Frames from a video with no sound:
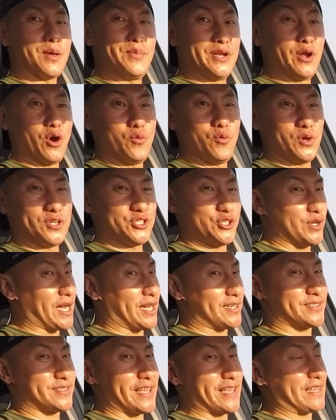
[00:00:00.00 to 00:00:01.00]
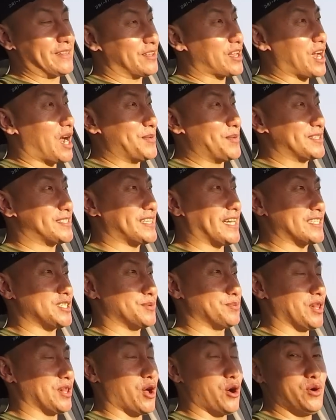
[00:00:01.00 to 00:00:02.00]
me know what you guys think in the comment
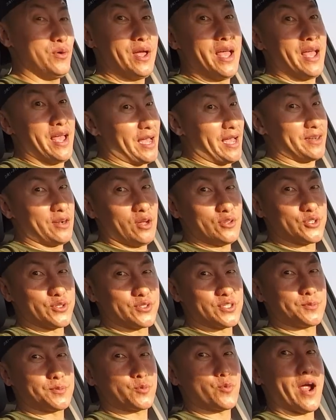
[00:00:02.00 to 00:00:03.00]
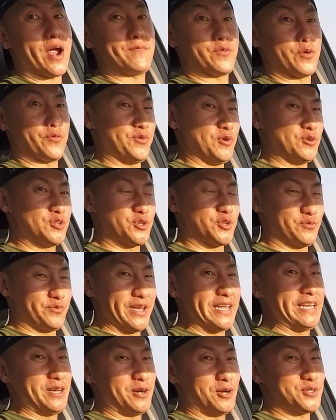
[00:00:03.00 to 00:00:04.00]
section below, and also subscribe for future
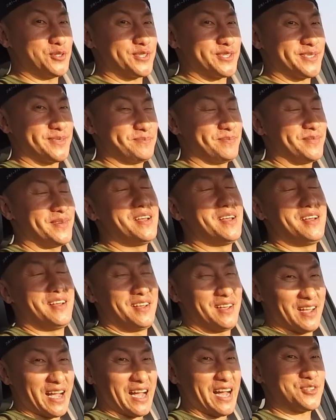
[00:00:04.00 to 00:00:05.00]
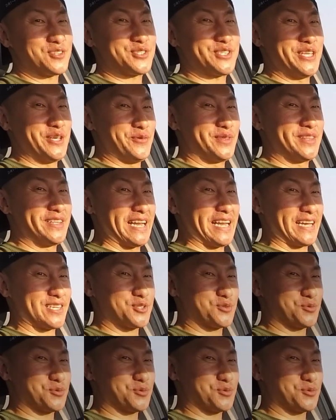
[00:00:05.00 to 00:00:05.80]
videos. I'll see you in the next